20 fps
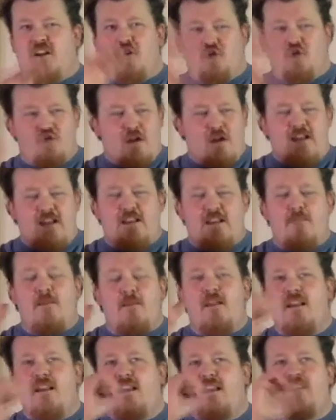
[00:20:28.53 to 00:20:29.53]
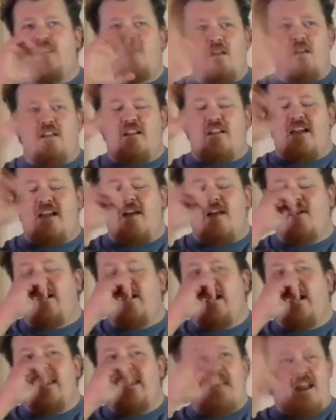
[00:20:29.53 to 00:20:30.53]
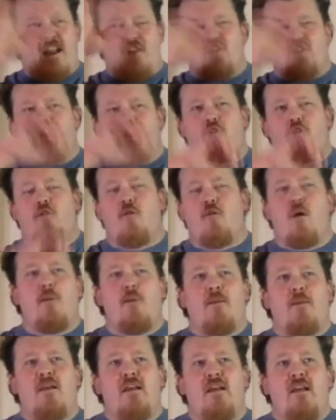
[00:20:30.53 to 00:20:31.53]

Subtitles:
great comedian, great clown. That'll cheer you up.